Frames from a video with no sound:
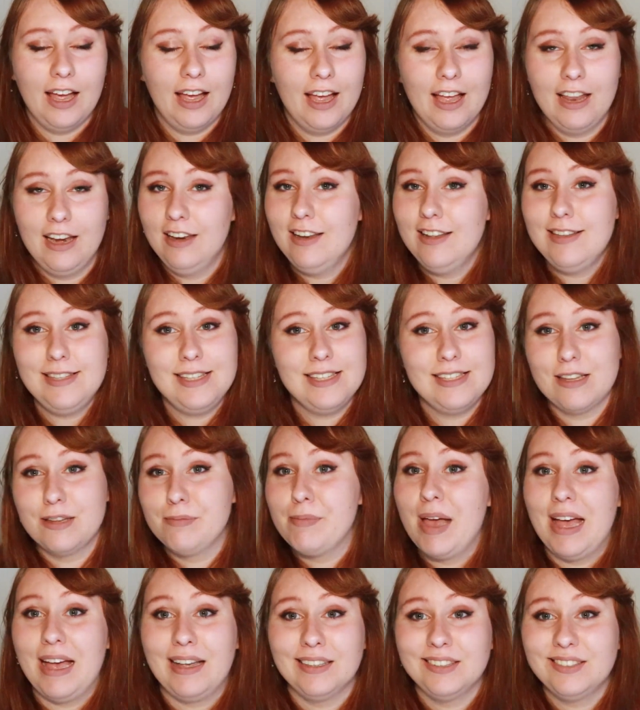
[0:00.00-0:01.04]
And this is a
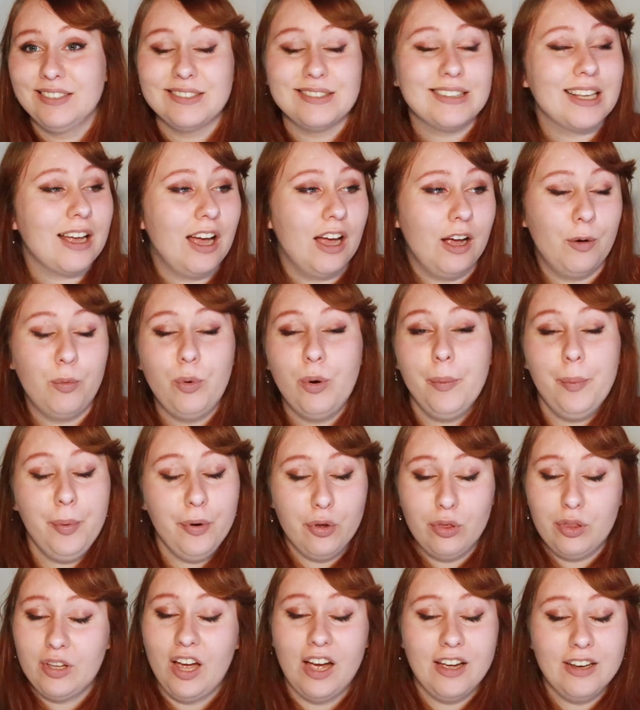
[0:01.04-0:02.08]
mess. We're
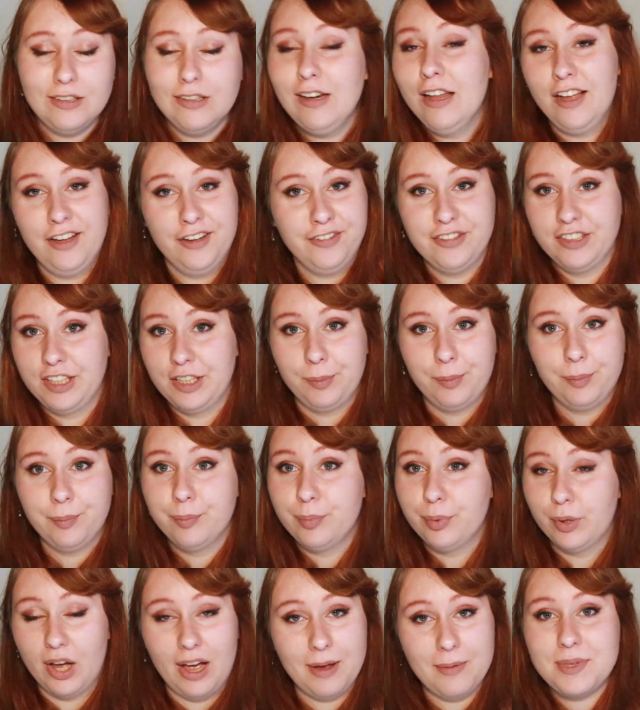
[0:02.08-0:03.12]
both kind of laughing,
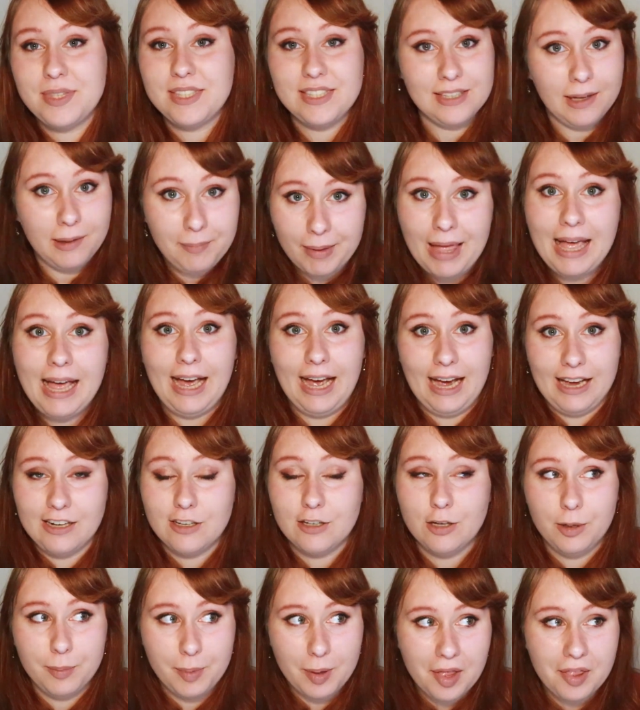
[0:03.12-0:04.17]
but I'm still
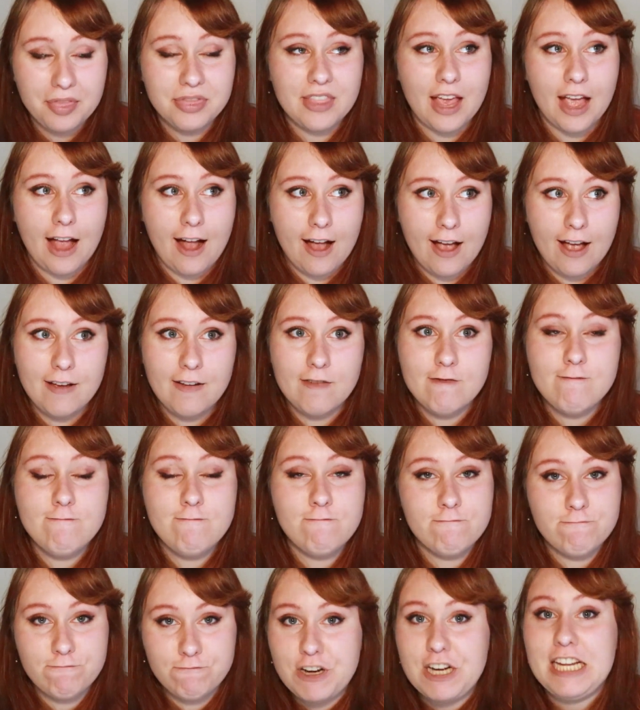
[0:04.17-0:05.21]
mad about that
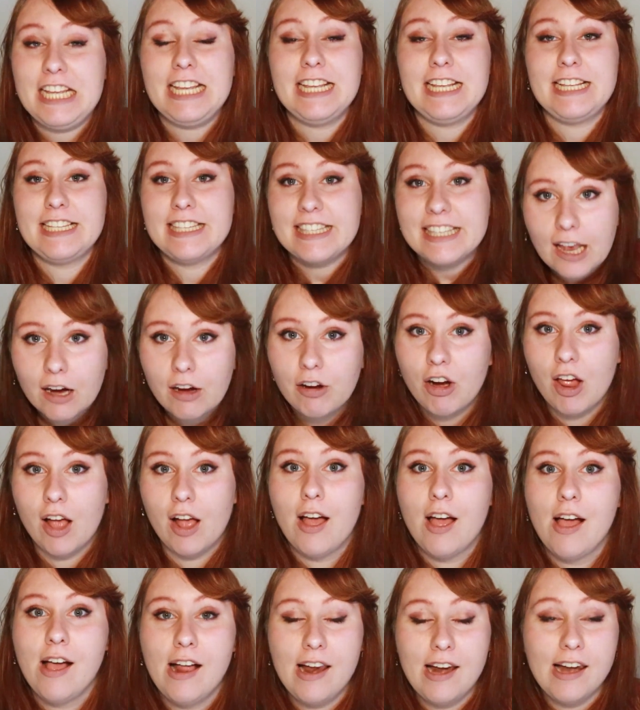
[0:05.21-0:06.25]
freaking Sarah.